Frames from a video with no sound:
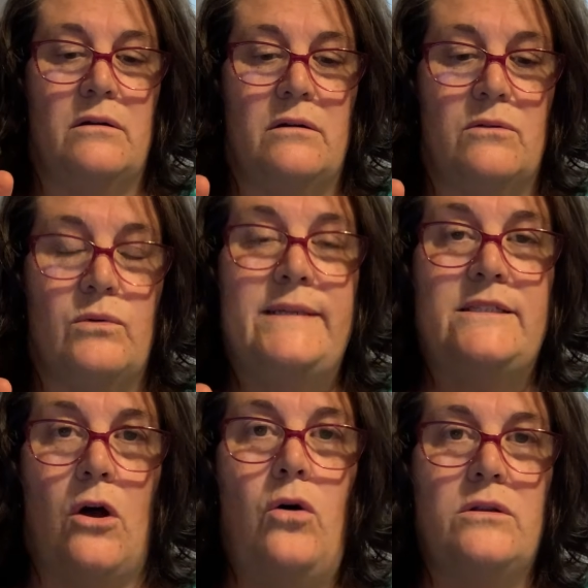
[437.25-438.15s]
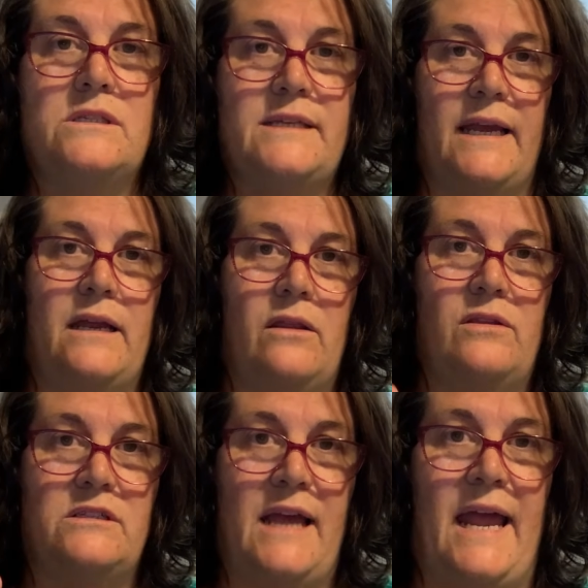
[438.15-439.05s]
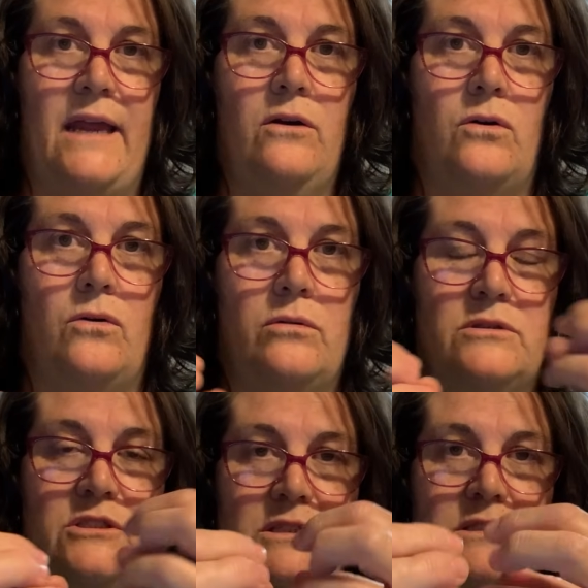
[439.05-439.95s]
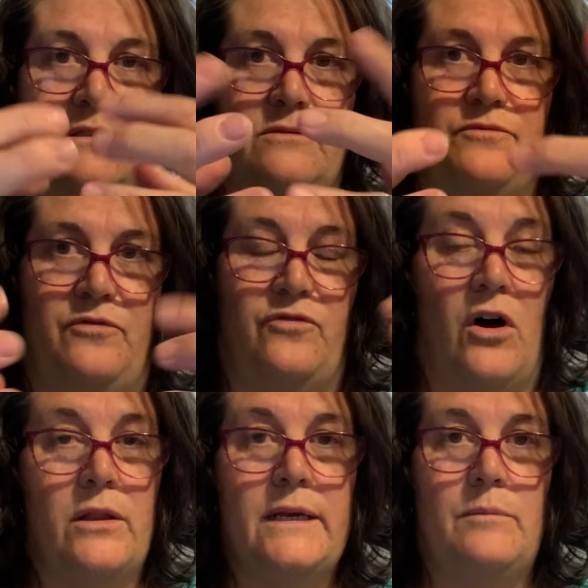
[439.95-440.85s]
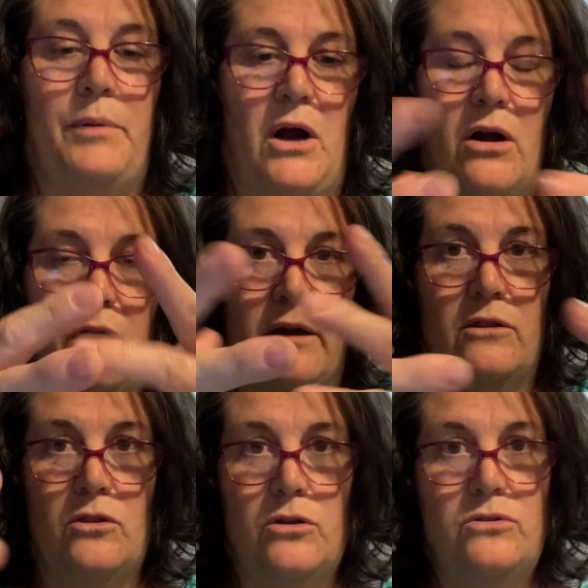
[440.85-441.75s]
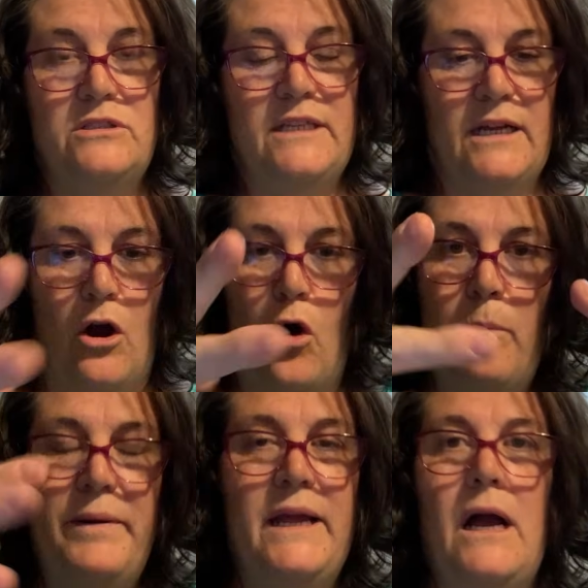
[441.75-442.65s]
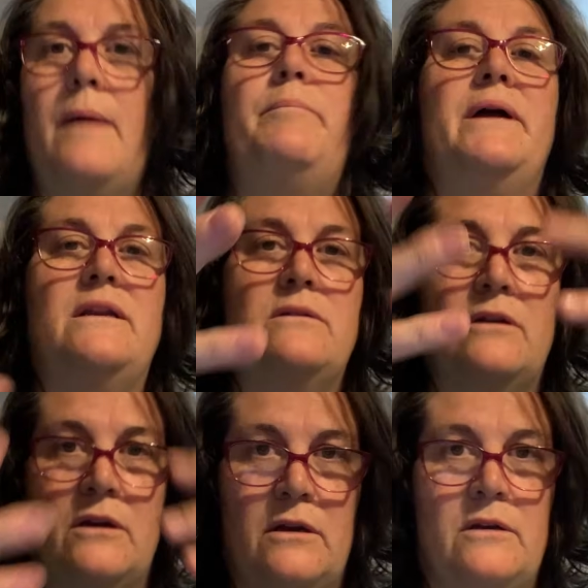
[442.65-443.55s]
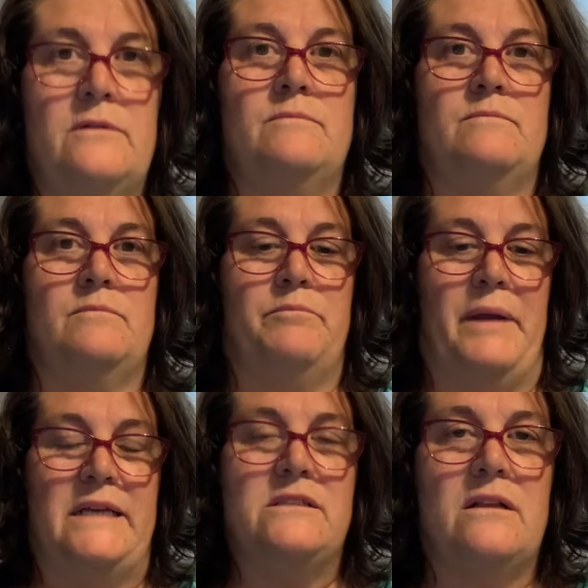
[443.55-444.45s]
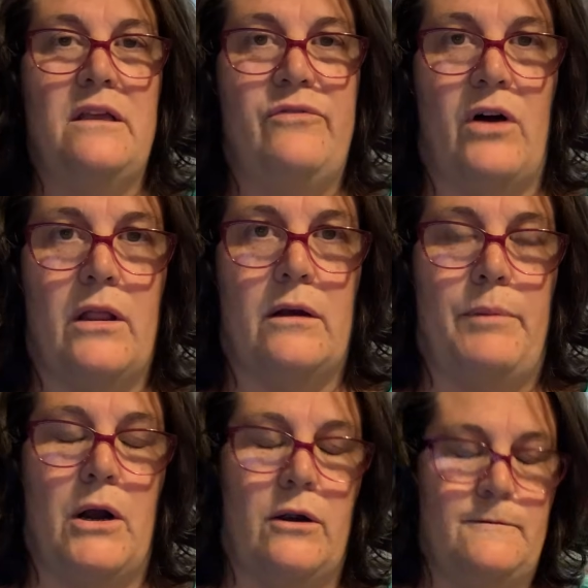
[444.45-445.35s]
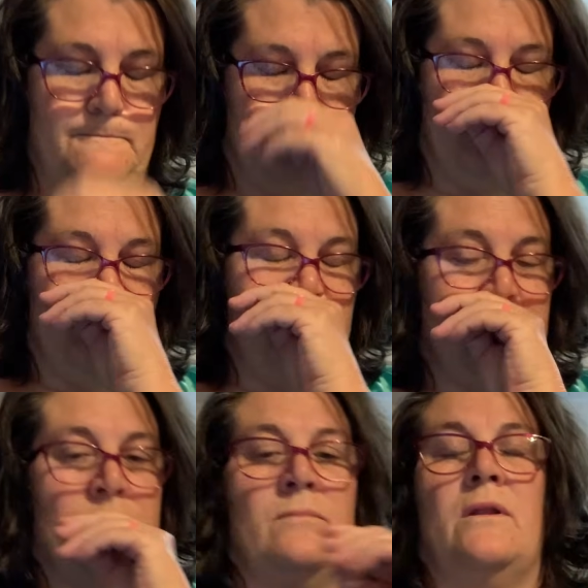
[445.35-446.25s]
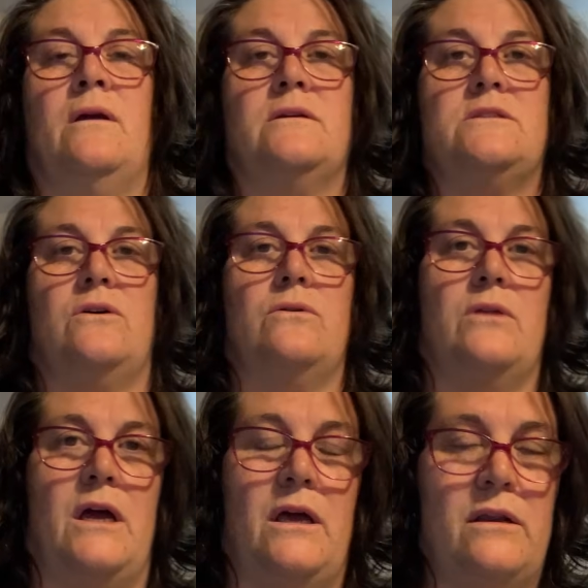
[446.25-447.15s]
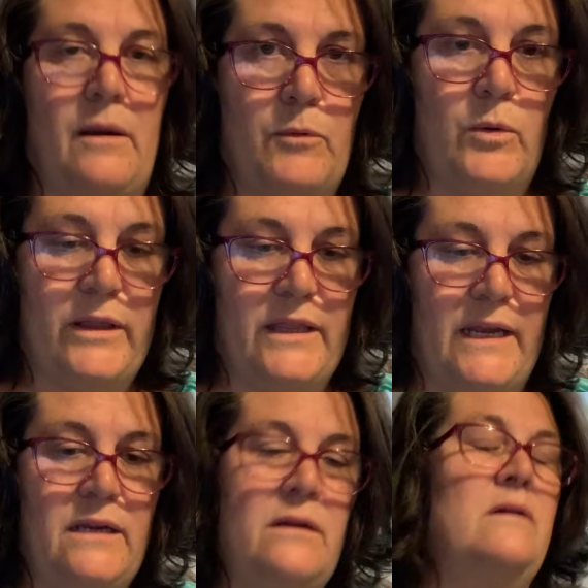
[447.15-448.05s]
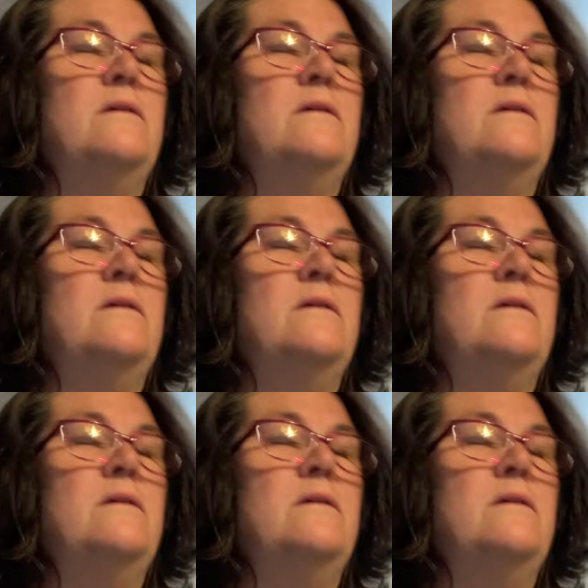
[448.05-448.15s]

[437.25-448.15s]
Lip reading: results in the tangle just falling apart, loosening, opening up, and basically falling apart. So number one thing,